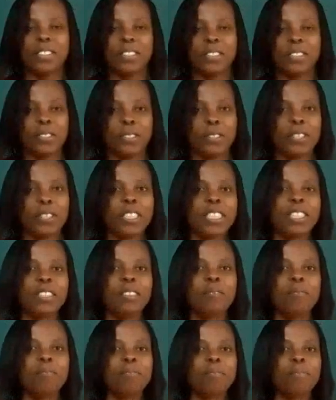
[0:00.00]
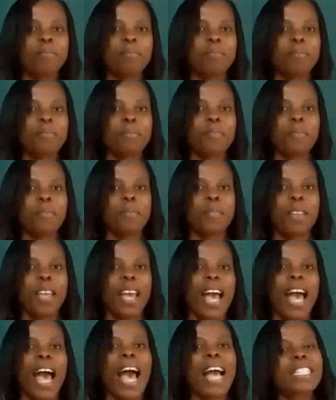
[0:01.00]
Good.
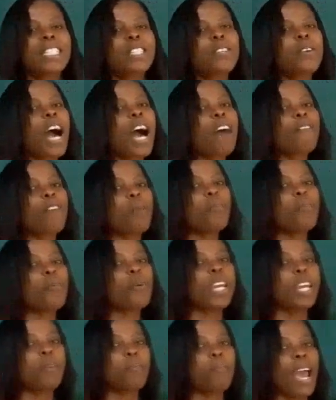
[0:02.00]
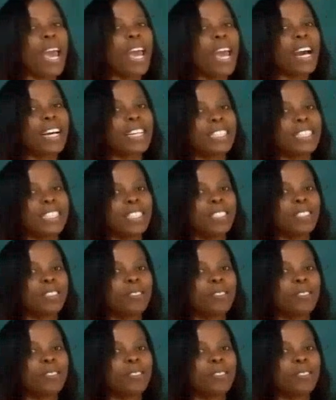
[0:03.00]
I still have a book in my hand.